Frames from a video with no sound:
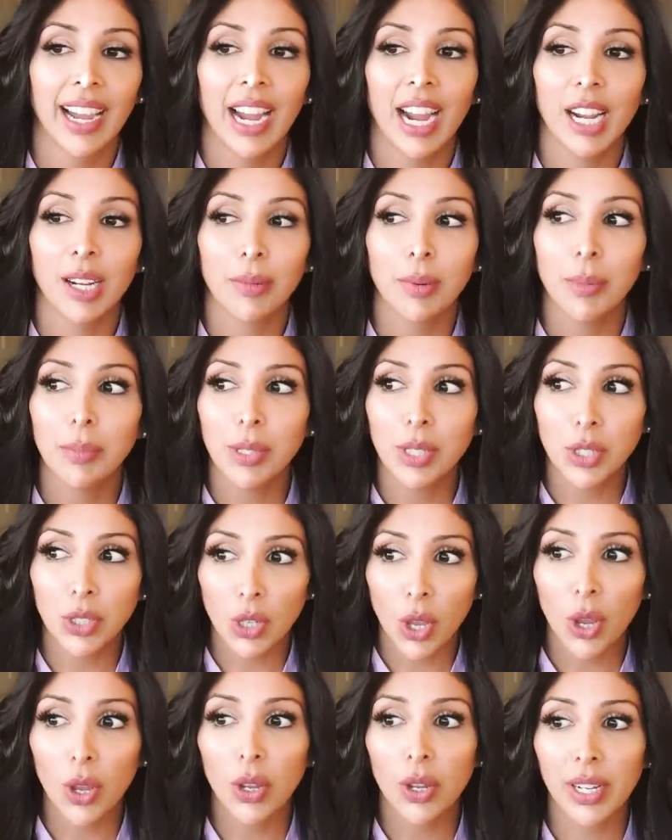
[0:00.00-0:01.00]
I remember
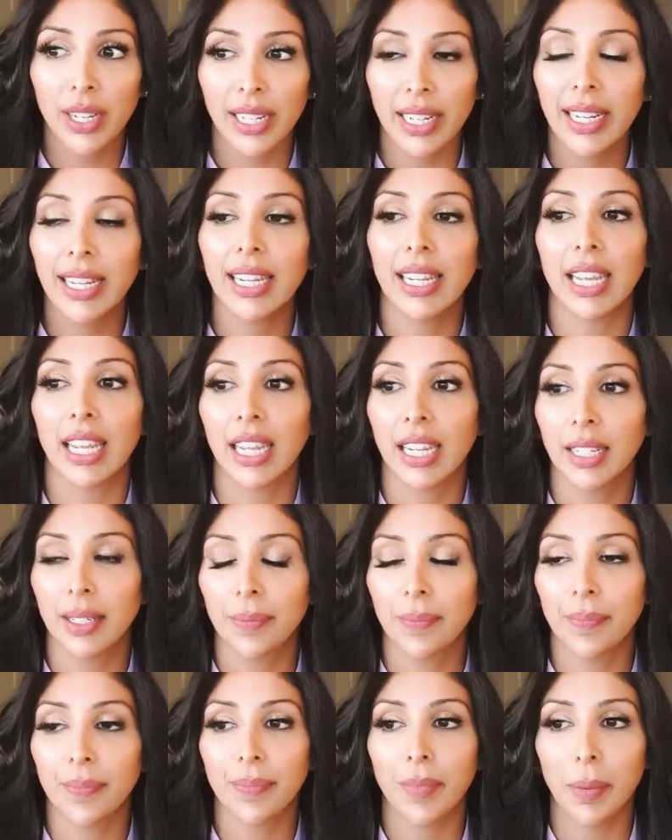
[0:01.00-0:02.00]
so clearly
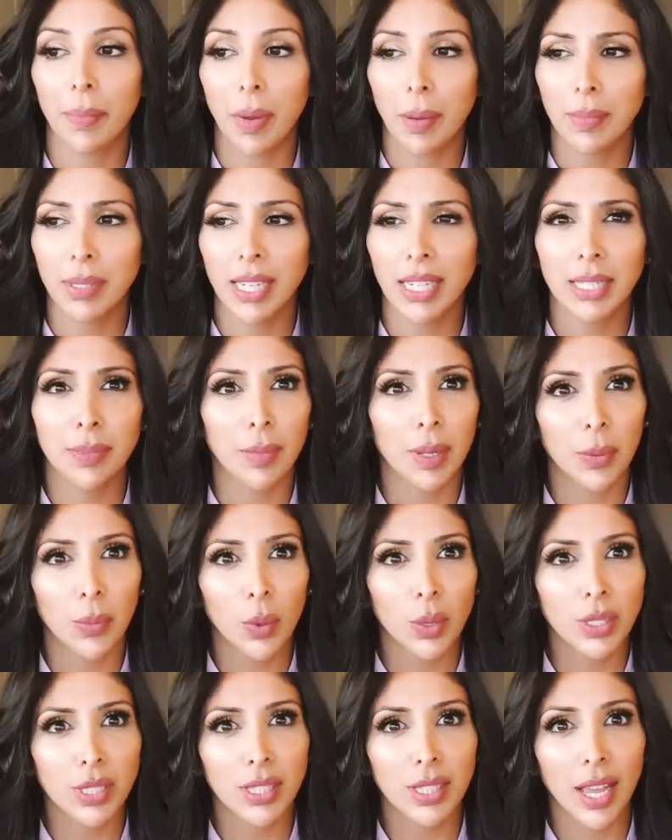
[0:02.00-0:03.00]
my mum saying to me,
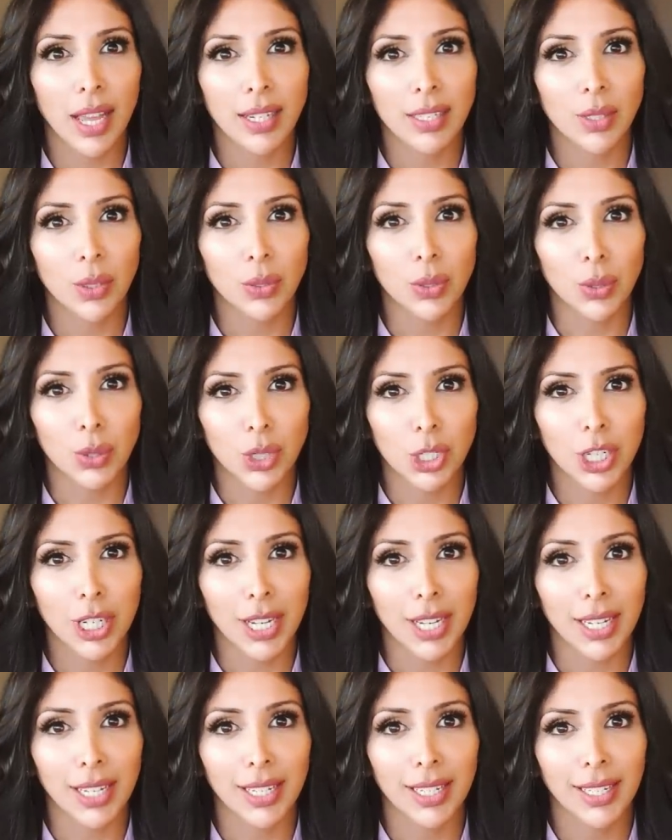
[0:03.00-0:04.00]
"What's that on your
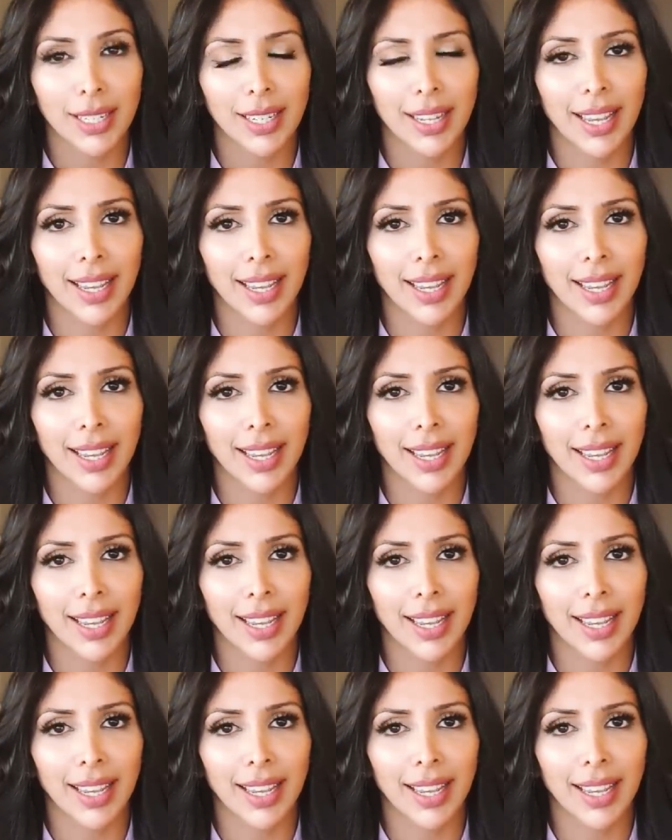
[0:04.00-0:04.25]
cheek?"